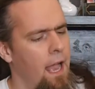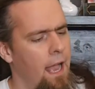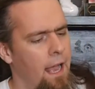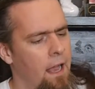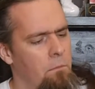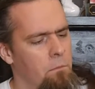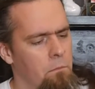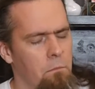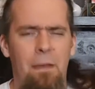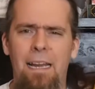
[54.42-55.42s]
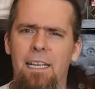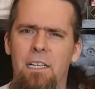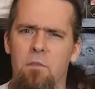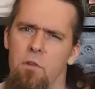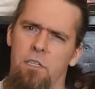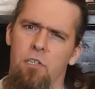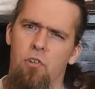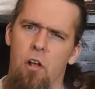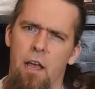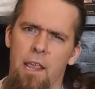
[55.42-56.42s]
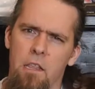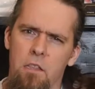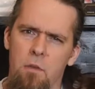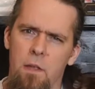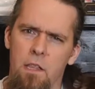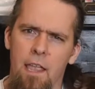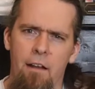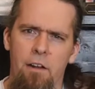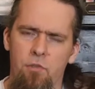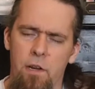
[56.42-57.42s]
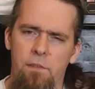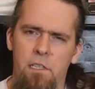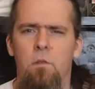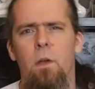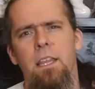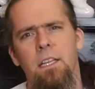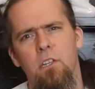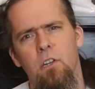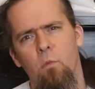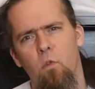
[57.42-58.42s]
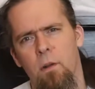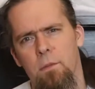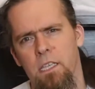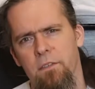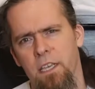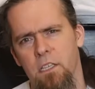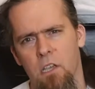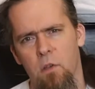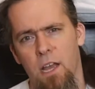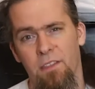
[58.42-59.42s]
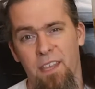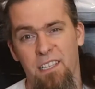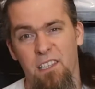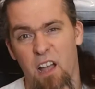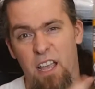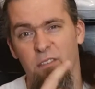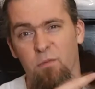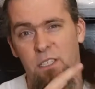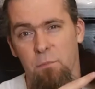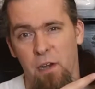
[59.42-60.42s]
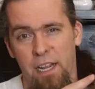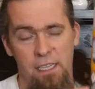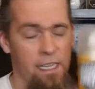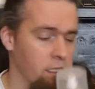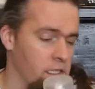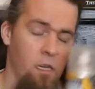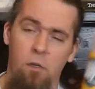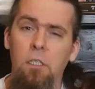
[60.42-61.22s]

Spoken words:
Mainly because I wanted to try doing the Garrett Reavers in the way they'd done it on Warhammer TV. So, and they started with spraying this.